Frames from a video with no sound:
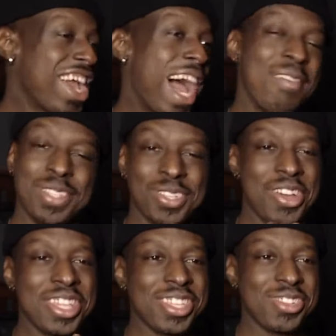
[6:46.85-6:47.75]
I'm so
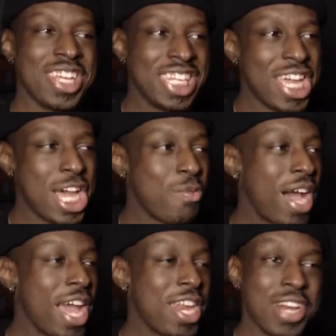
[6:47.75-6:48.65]
into it. Damn,
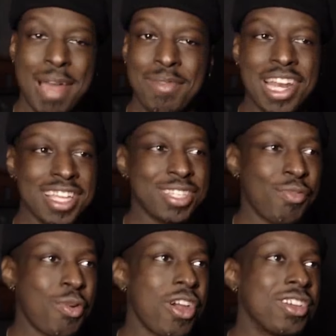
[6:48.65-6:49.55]
I don't, I'm in loss
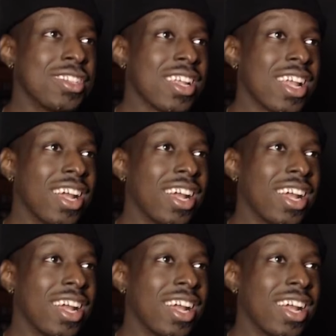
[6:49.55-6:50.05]
of words. Cars,